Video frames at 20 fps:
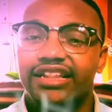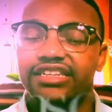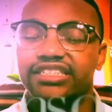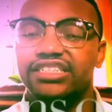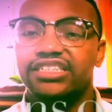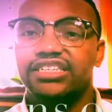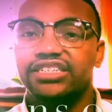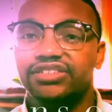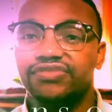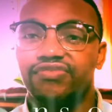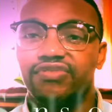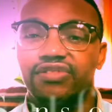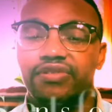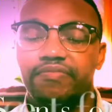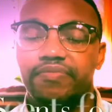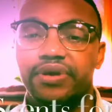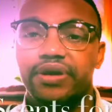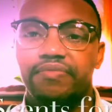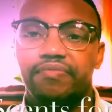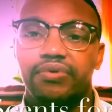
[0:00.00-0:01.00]
Sense for the
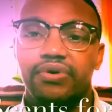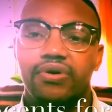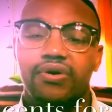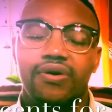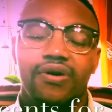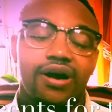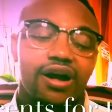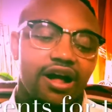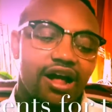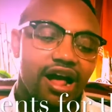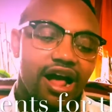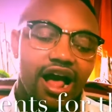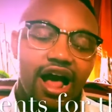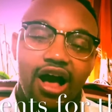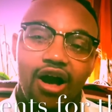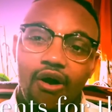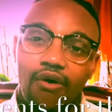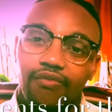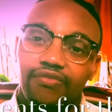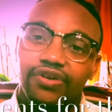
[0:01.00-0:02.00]
People.
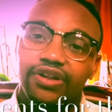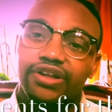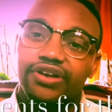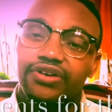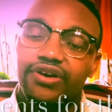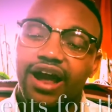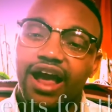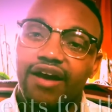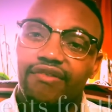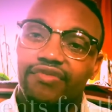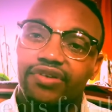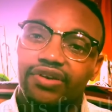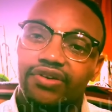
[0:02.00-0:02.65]
Hopefully you're having a